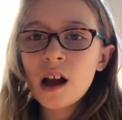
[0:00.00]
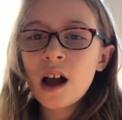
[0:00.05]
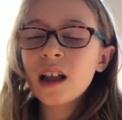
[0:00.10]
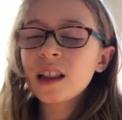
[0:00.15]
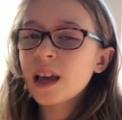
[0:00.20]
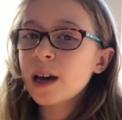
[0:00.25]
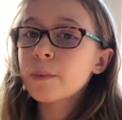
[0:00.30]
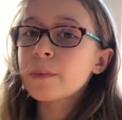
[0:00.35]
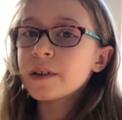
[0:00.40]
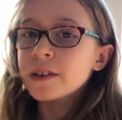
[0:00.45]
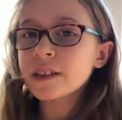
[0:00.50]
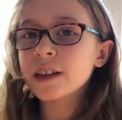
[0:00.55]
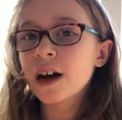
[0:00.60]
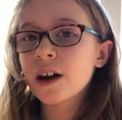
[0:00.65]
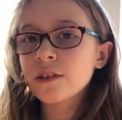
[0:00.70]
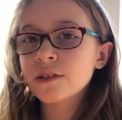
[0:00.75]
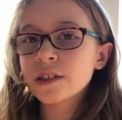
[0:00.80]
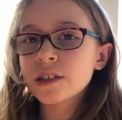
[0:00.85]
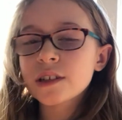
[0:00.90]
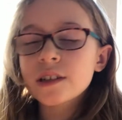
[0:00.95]
I like big
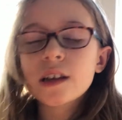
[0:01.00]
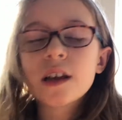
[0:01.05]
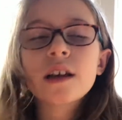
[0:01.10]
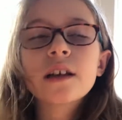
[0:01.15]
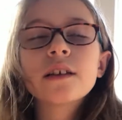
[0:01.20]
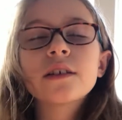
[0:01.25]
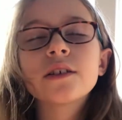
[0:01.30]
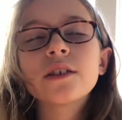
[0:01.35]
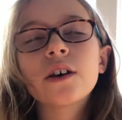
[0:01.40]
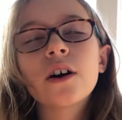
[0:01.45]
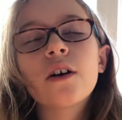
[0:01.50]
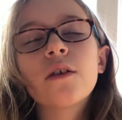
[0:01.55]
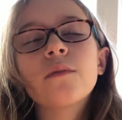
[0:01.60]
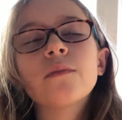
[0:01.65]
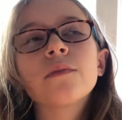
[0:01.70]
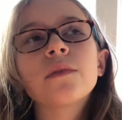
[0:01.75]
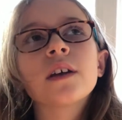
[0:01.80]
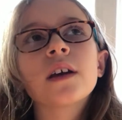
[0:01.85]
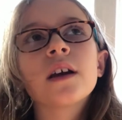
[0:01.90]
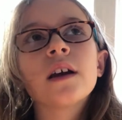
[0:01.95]
houses. So,
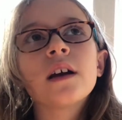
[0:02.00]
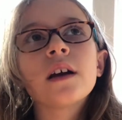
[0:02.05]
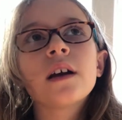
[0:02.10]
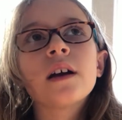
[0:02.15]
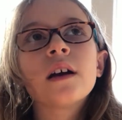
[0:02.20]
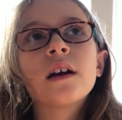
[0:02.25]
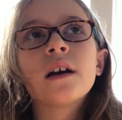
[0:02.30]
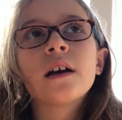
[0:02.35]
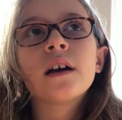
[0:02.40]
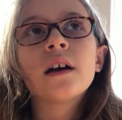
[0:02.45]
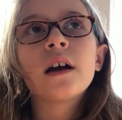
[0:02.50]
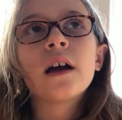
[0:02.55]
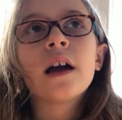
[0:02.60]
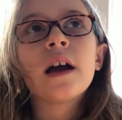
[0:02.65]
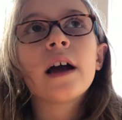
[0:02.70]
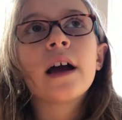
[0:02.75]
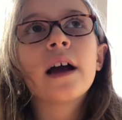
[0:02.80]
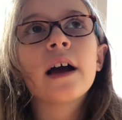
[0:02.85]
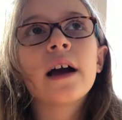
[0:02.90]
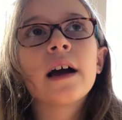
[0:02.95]

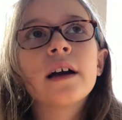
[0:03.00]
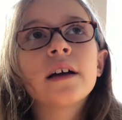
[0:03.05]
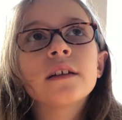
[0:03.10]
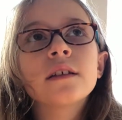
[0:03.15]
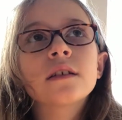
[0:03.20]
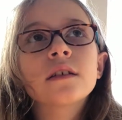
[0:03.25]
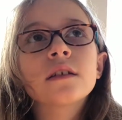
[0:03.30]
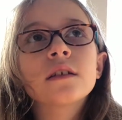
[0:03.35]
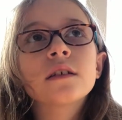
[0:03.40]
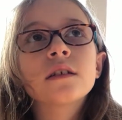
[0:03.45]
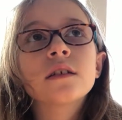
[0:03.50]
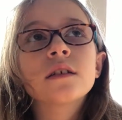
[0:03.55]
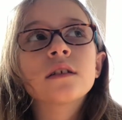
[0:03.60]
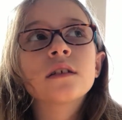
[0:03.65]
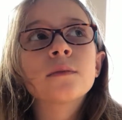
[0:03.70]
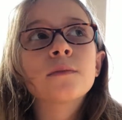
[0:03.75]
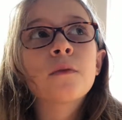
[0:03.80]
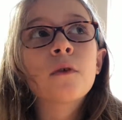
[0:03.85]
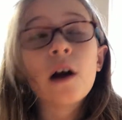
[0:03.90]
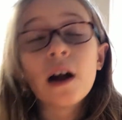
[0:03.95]
and
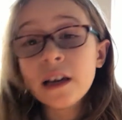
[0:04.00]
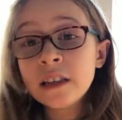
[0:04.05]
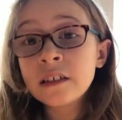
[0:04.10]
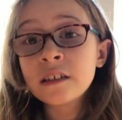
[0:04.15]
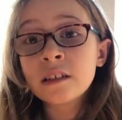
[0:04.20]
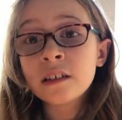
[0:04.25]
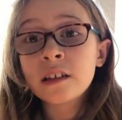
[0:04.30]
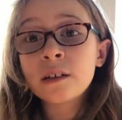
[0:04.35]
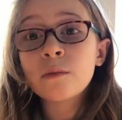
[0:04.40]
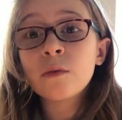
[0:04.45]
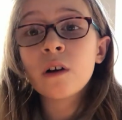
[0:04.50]
surprisingly,